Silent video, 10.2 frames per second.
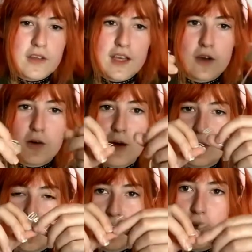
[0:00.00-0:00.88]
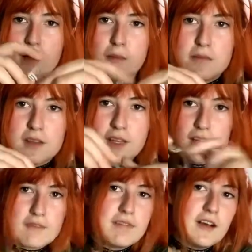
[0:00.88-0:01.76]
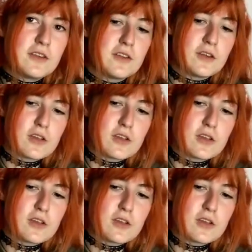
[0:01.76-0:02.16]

they go around your arms and then it fastens on